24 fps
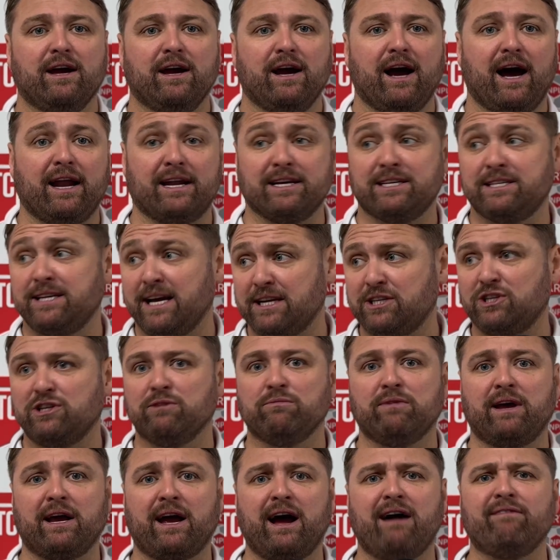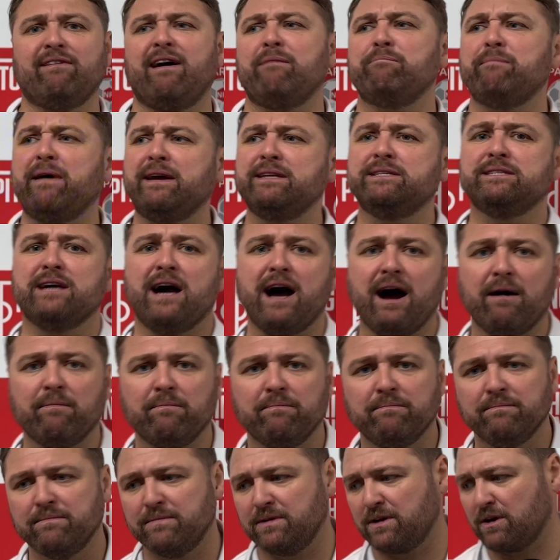And I said to them, like, I've had my
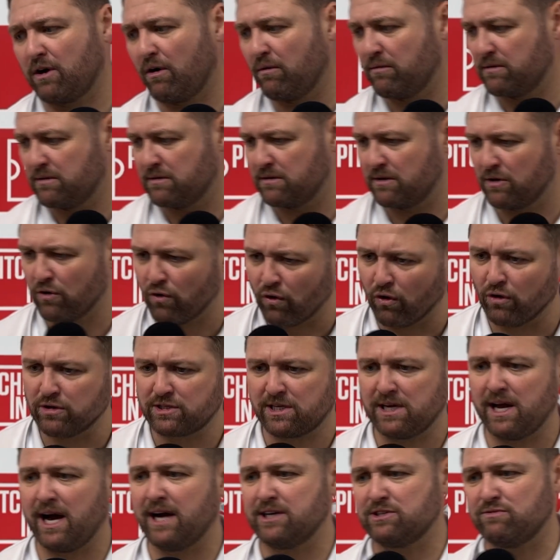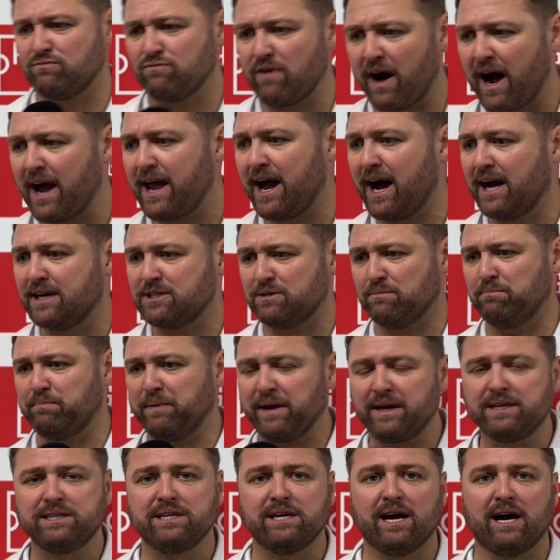time, you know, and Lorty has, and Rye has, and
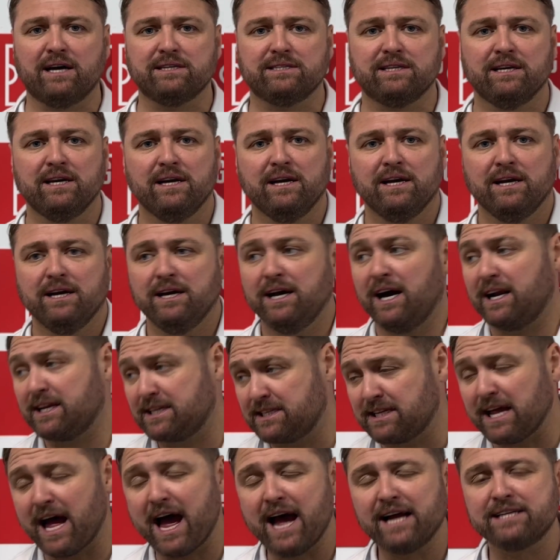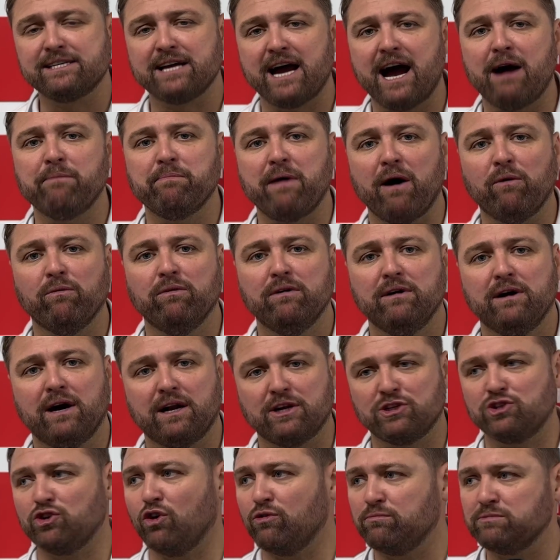Biggsy has, and it's their time now. And I
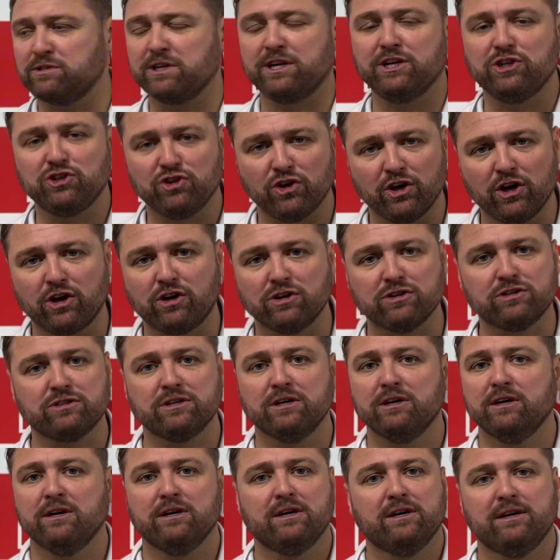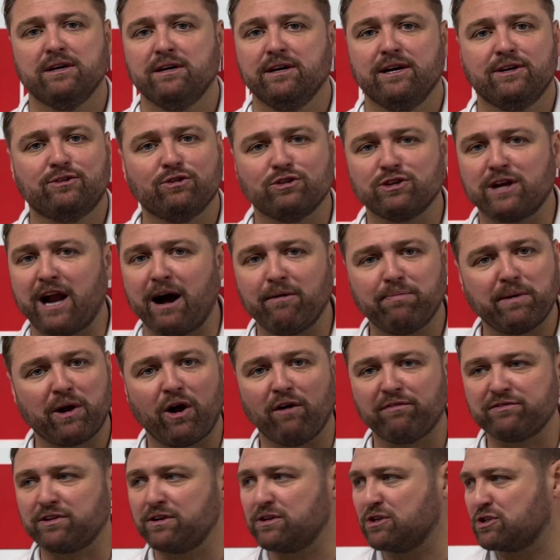told them to enjoy it because it doesn't happen
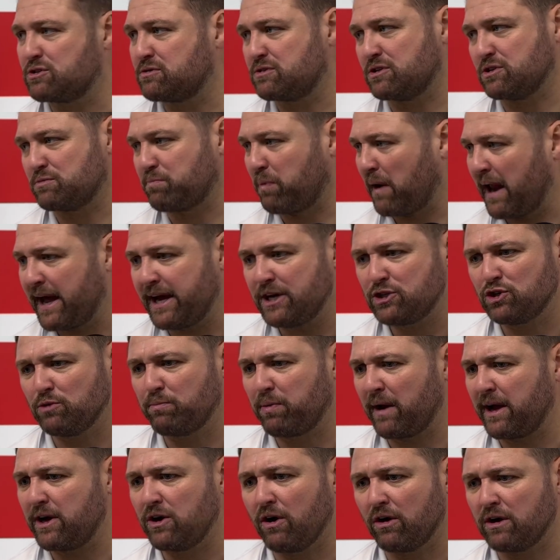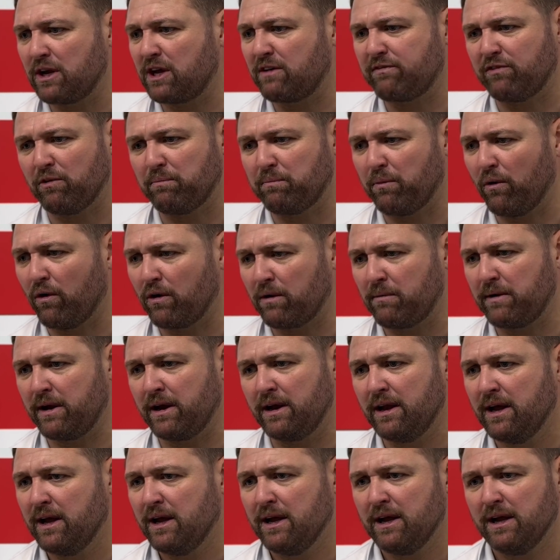often. There's players who play non-league football, I mean,
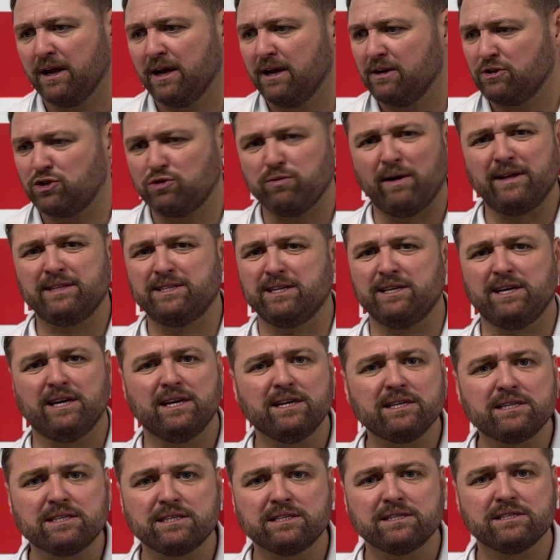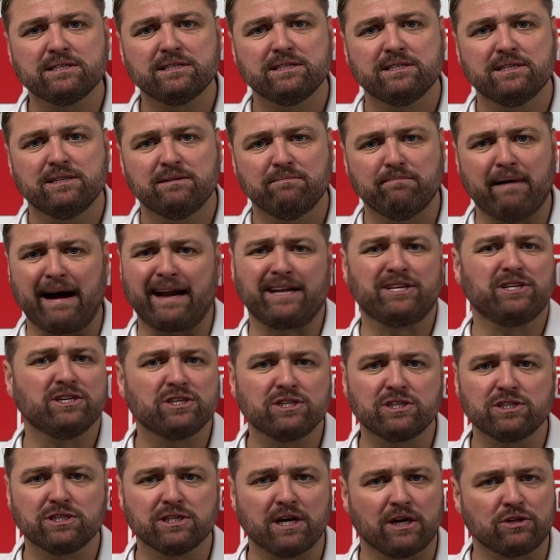20 years,
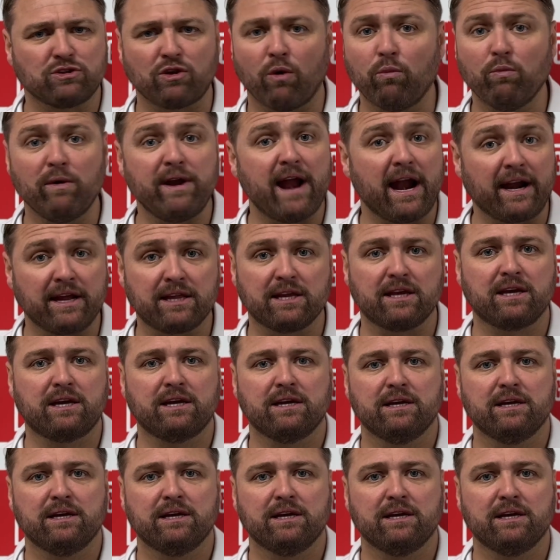managers, and don't win anything.